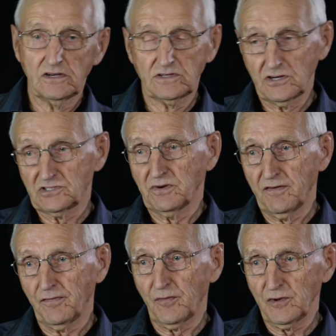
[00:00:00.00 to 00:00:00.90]
get some
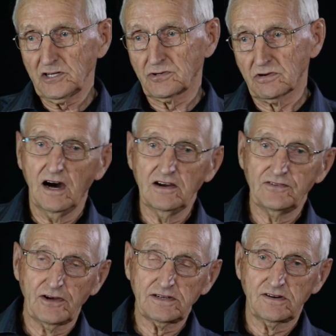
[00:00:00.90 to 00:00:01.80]
information. I
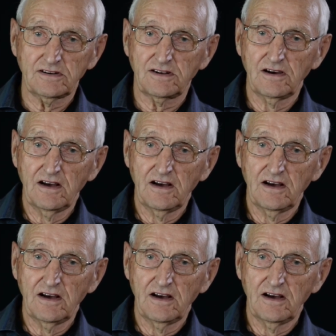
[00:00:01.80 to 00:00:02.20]
think that